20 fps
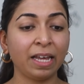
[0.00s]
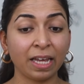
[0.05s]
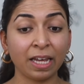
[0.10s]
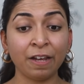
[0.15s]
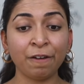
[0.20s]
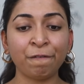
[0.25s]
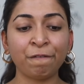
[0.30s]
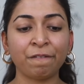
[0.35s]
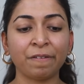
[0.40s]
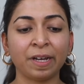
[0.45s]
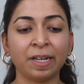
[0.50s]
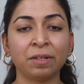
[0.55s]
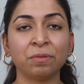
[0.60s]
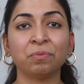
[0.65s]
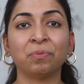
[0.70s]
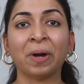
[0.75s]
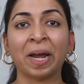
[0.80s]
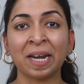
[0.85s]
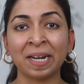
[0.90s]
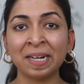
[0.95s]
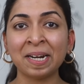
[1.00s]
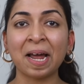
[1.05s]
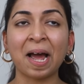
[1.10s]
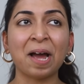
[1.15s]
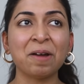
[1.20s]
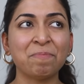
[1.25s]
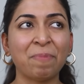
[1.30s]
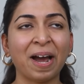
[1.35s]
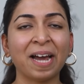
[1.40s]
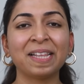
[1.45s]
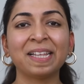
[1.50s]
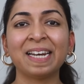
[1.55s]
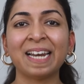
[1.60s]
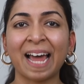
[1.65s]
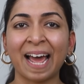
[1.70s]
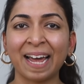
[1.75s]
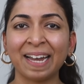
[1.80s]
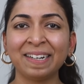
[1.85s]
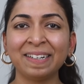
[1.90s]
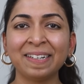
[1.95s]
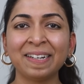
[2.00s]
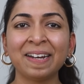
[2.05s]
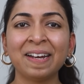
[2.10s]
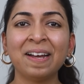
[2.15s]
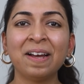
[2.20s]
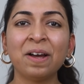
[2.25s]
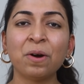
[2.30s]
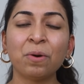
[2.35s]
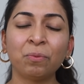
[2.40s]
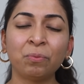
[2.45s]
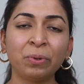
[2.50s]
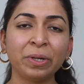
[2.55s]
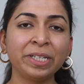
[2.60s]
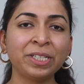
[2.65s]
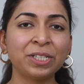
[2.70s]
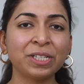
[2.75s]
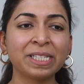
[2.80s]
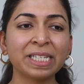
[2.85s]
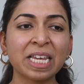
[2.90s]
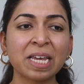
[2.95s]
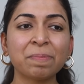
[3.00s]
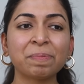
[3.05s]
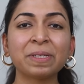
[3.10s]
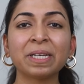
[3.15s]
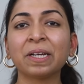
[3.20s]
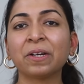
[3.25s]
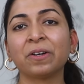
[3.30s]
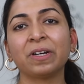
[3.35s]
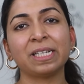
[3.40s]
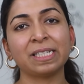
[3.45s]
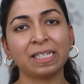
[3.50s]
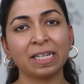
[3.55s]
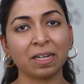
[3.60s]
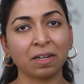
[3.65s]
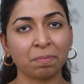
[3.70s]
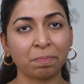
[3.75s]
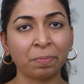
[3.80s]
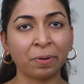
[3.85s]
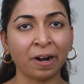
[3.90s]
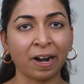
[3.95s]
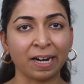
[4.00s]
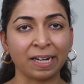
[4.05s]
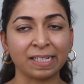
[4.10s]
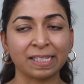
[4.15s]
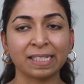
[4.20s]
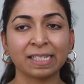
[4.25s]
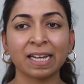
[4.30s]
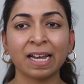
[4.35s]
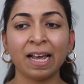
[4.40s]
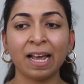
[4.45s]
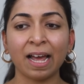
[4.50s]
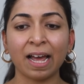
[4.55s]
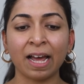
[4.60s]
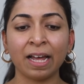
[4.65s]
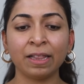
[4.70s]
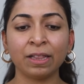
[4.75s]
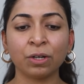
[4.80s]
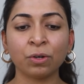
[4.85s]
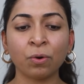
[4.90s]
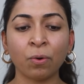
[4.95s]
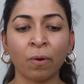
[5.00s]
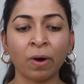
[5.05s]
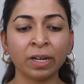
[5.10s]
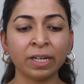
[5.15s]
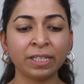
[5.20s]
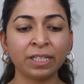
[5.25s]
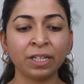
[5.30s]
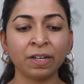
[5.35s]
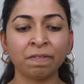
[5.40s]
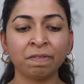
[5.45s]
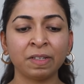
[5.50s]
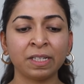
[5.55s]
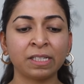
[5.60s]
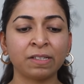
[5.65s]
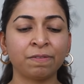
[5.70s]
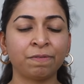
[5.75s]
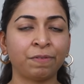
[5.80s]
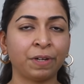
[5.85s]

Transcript: if and when I buy the land wood just keeps increasing in price. And the quality of these